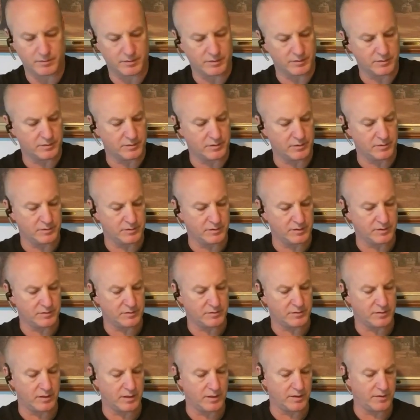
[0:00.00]
Let's use this
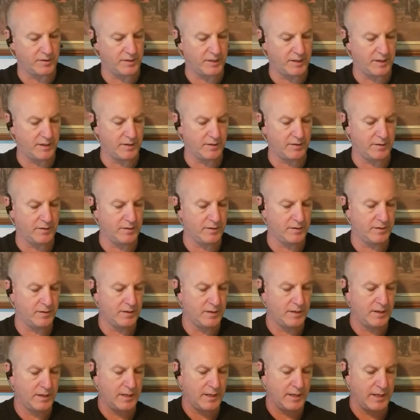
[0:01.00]
cloth here,
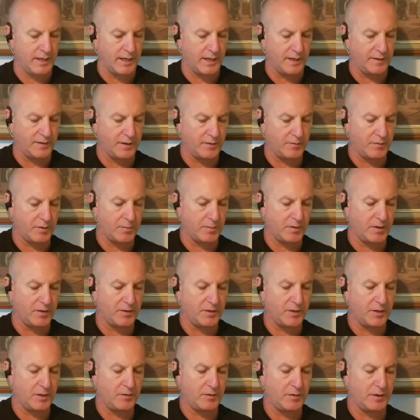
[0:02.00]
and then what I'm going to
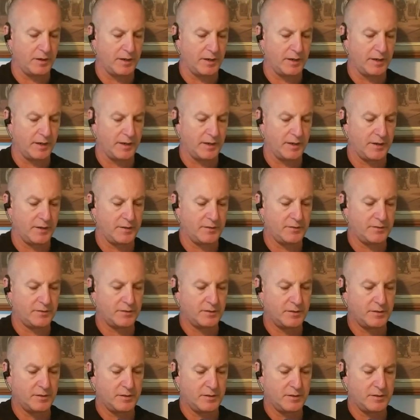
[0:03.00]
do is